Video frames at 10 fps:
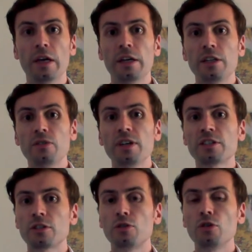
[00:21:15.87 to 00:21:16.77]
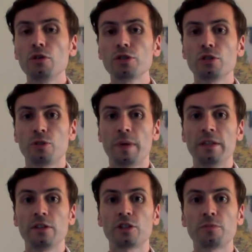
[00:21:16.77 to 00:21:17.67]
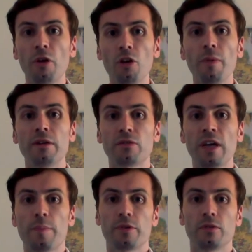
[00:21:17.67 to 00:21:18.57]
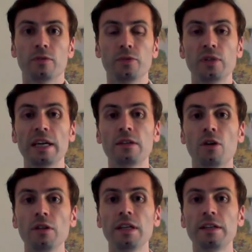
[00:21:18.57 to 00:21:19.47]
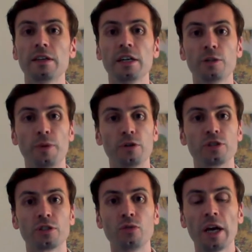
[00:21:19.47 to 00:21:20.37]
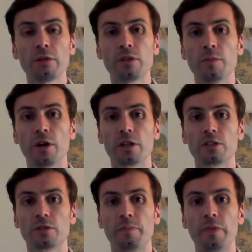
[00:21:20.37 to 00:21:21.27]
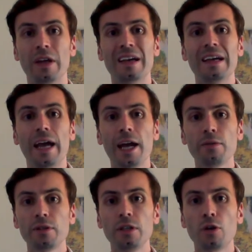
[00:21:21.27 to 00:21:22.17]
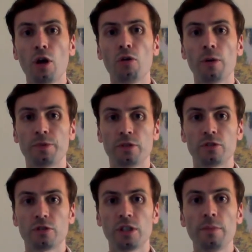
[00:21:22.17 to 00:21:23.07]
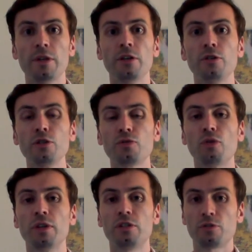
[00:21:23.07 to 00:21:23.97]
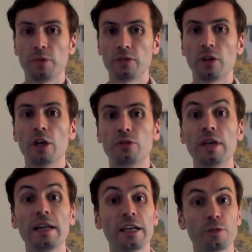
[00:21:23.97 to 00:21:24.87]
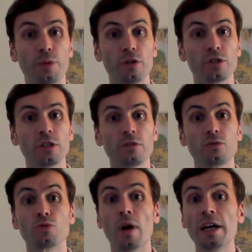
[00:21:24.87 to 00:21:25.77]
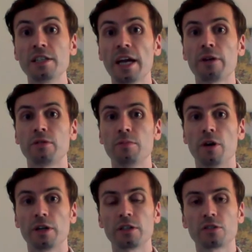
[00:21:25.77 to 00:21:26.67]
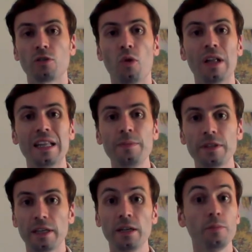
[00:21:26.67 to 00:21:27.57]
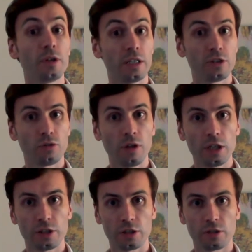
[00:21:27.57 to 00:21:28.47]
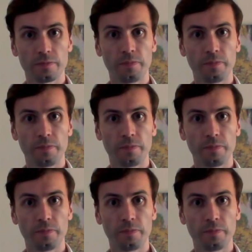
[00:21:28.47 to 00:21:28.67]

The investor could also spend a small amount of capital to gain non-linear exposure to equity markets. Equity call options can be a useful instrument to gain exposure to rising equity markets while limiting potential losses.